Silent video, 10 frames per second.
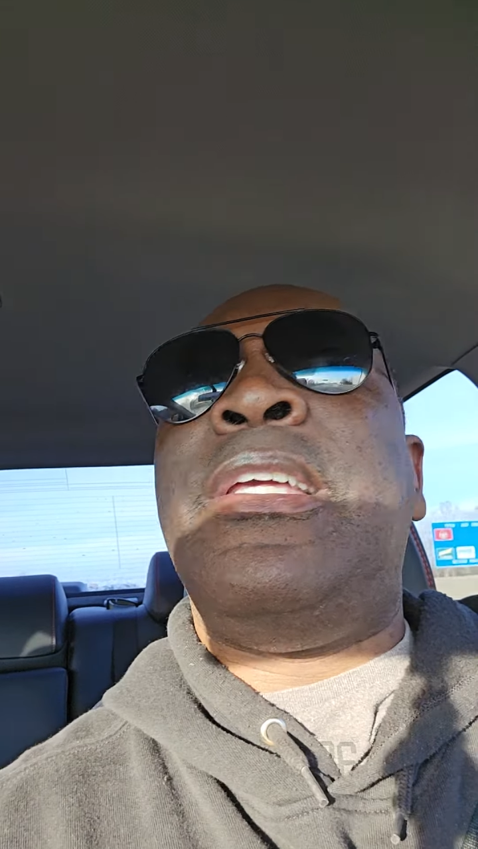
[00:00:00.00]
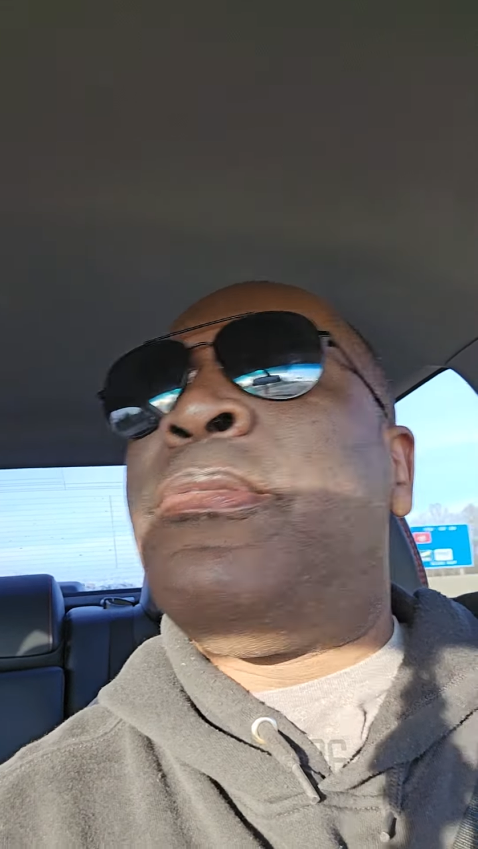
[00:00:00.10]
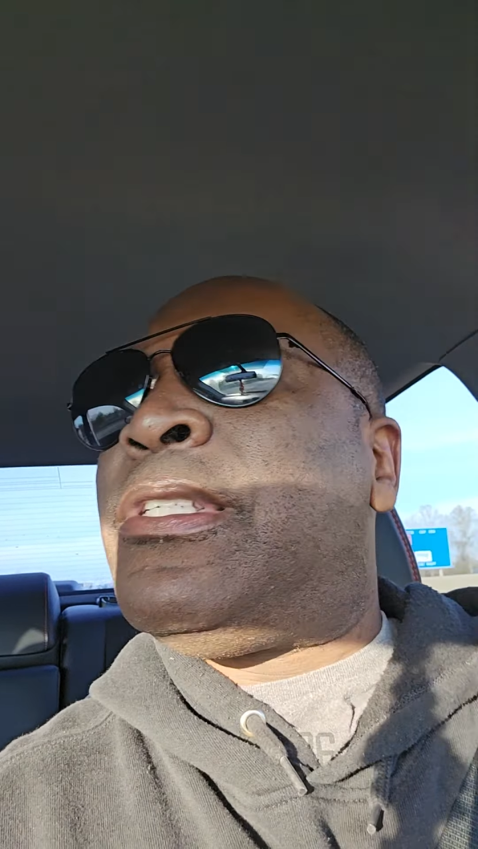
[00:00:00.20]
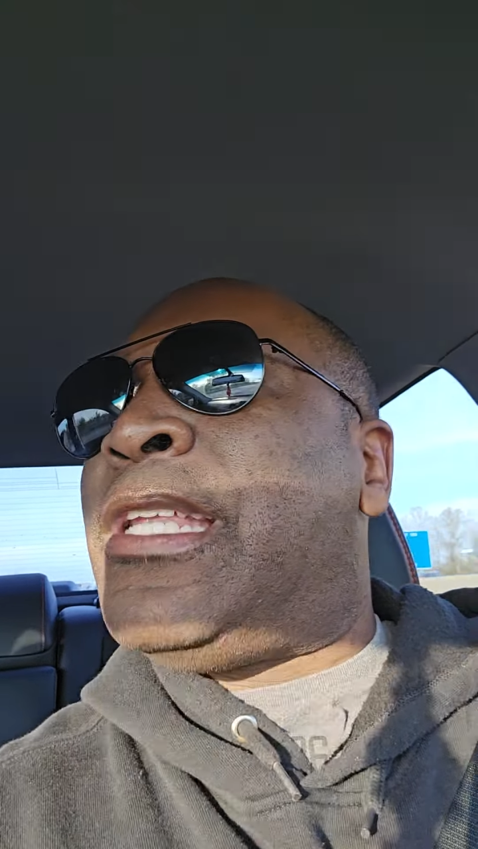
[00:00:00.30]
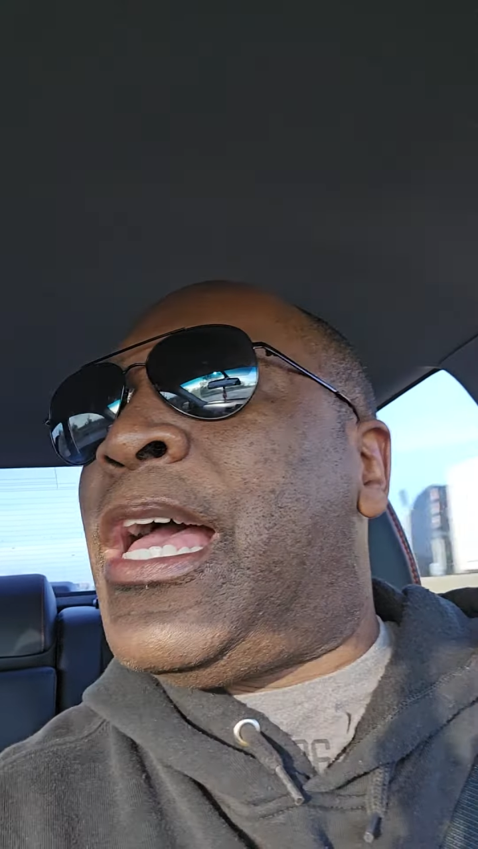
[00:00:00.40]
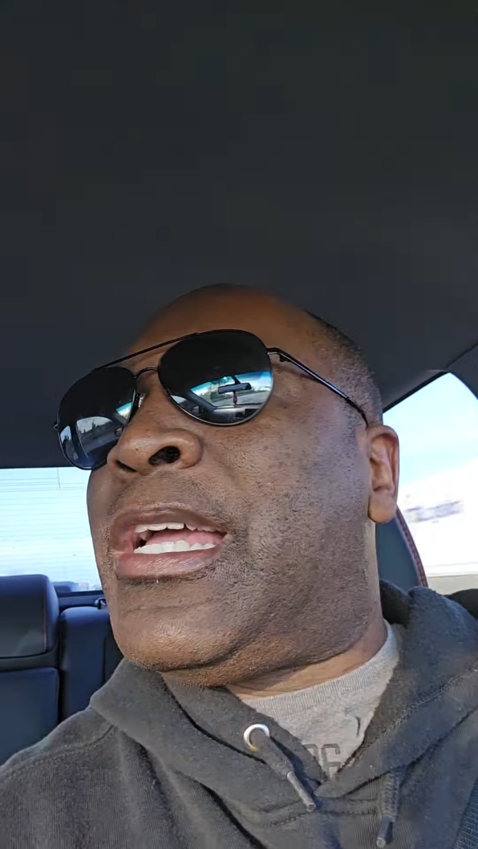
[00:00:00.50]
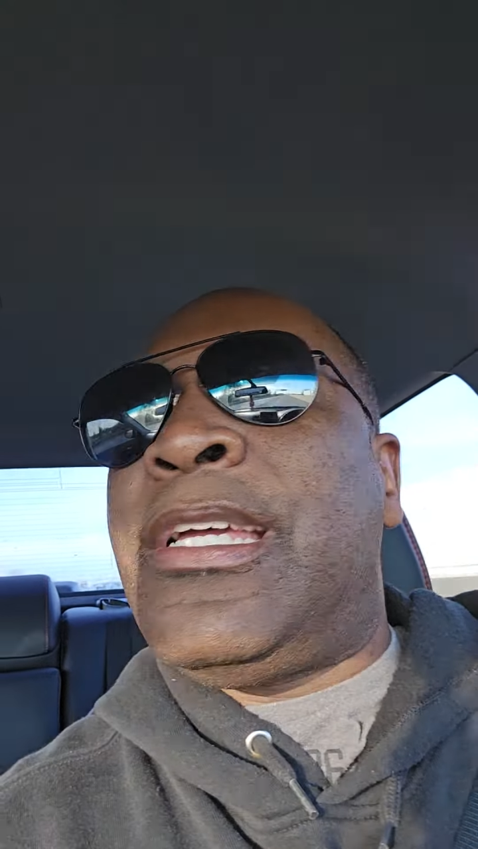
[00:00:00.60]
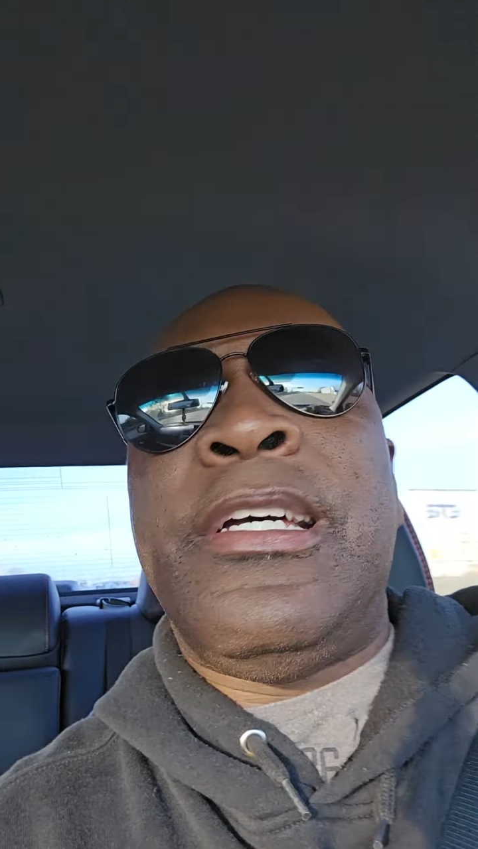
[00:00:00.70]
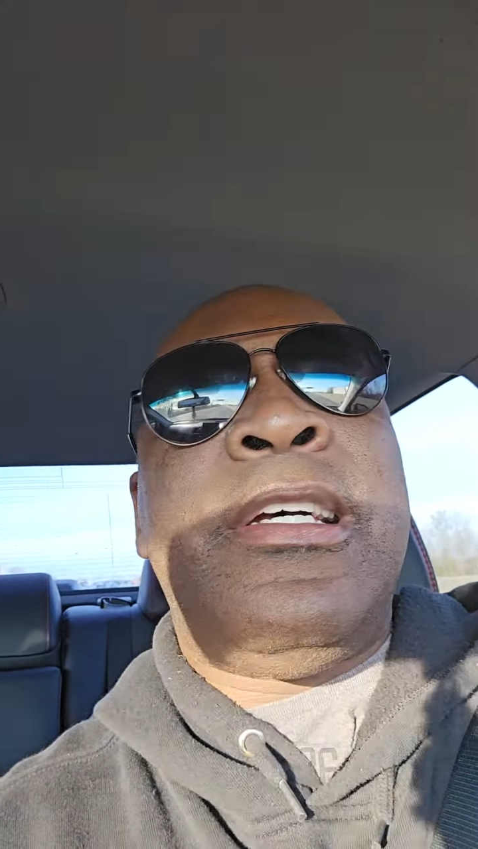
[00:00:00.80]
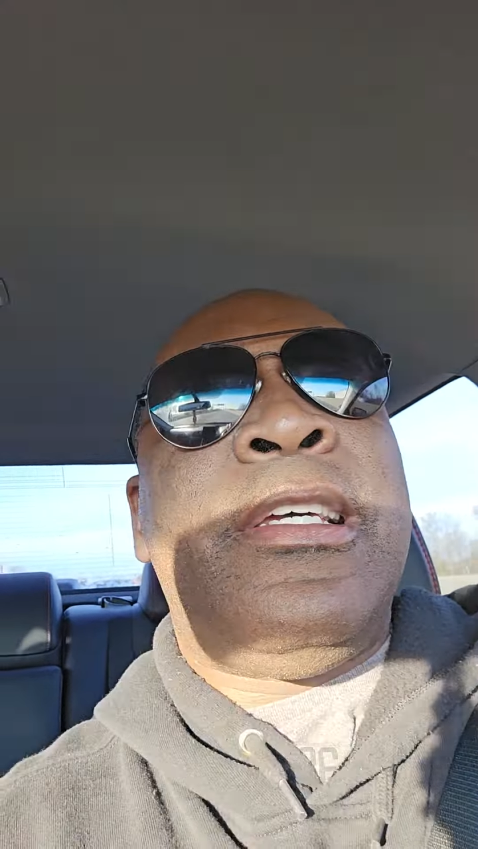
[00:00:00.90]
He was
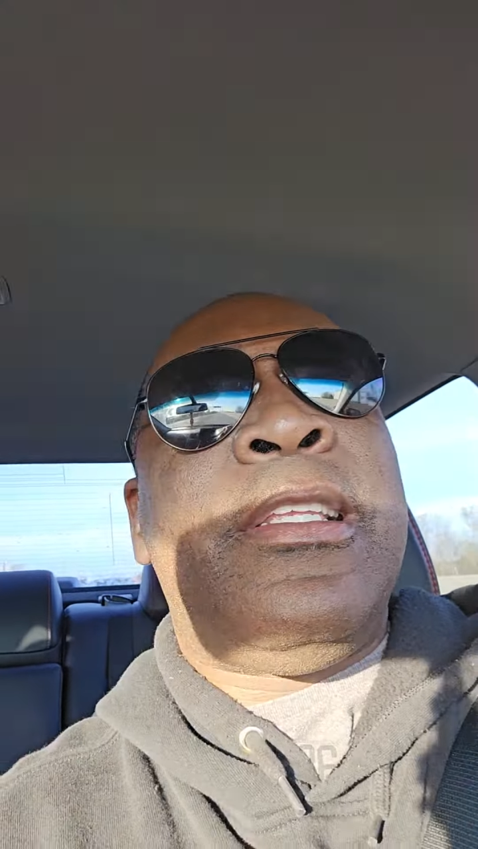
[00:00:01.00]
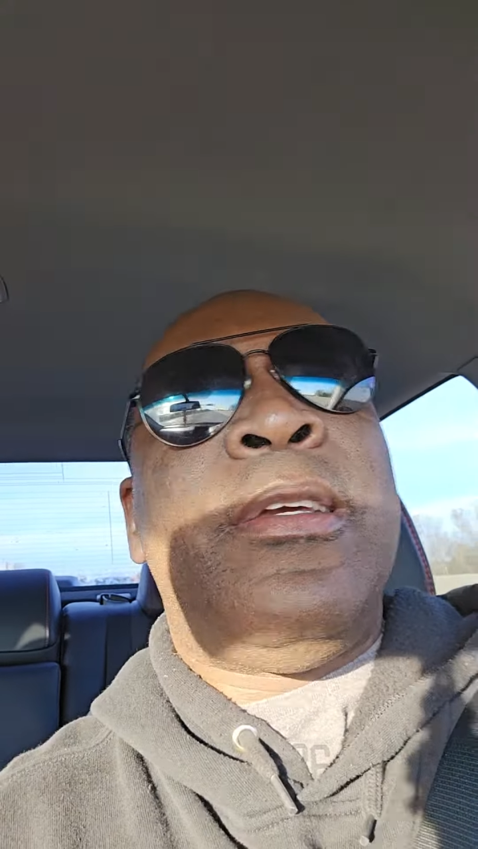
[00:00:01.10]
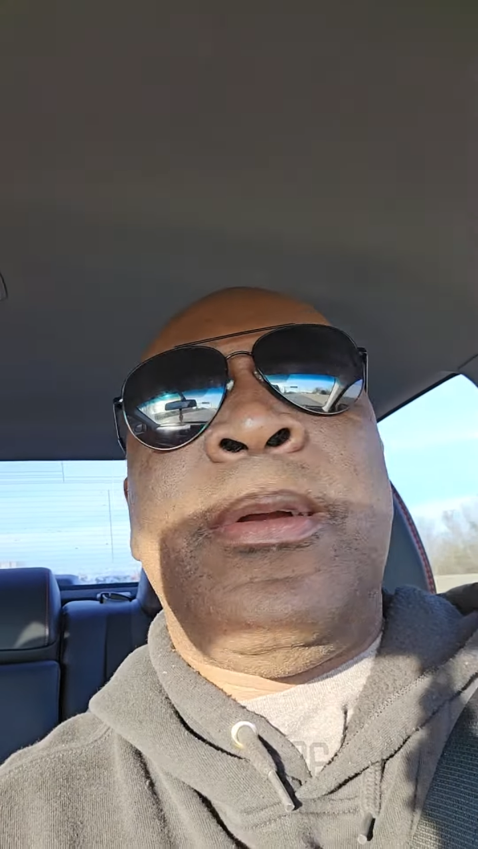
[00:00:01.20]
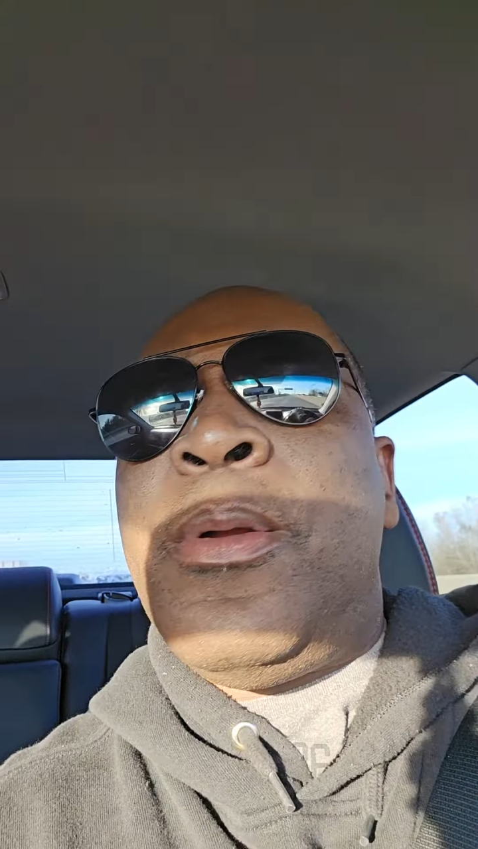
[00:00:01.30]
not good.